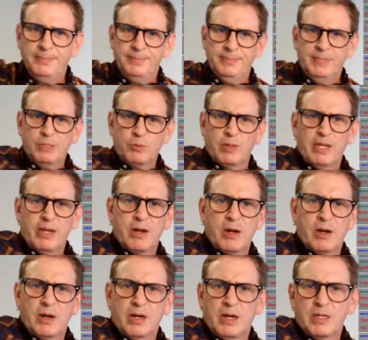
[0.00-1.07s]
This one
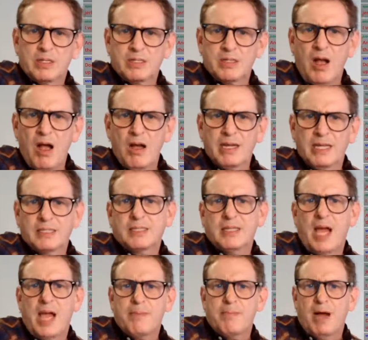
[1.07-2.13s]
here, a song
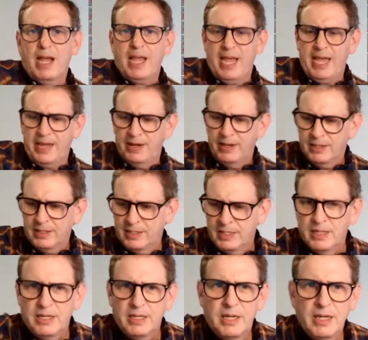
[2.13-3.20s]
inside my head,
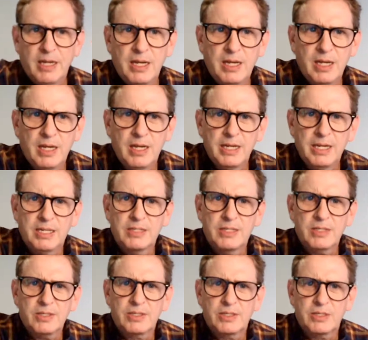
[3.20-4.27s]

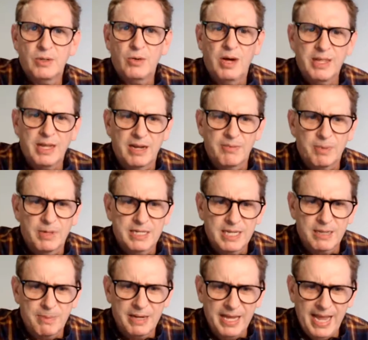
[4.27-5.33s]
exists. Oh, I think I'm going to
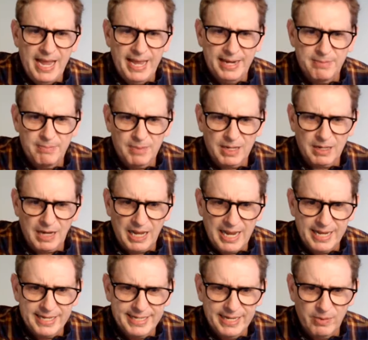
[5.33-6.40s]
take my little
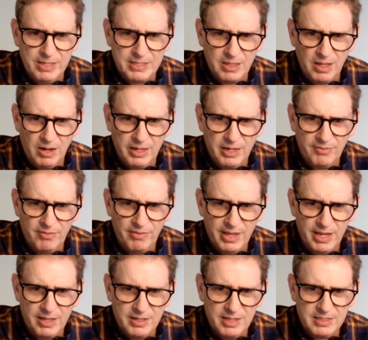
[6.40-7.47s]
ad down. That's long enough of
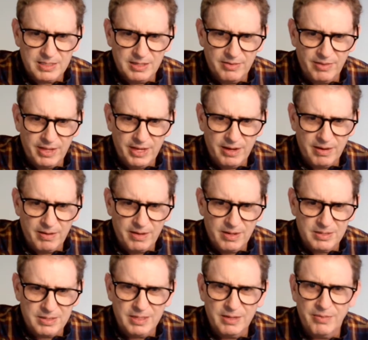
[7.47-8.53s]
that. That's enough of that.
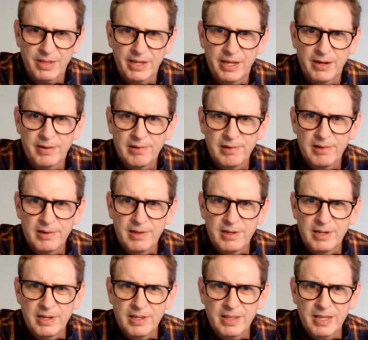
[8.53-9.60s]
That's enough of that.
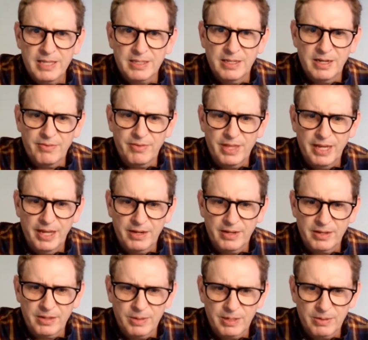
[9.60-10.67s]
That's enough of that.
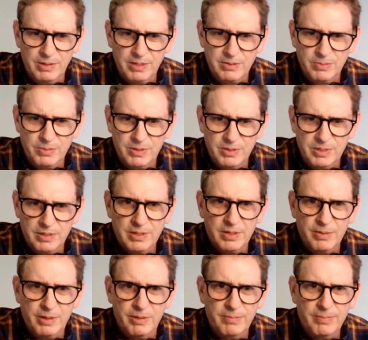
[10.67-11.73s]
There we go. Where is it?
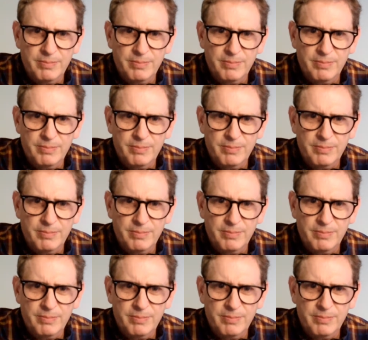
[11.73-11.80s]
There we go.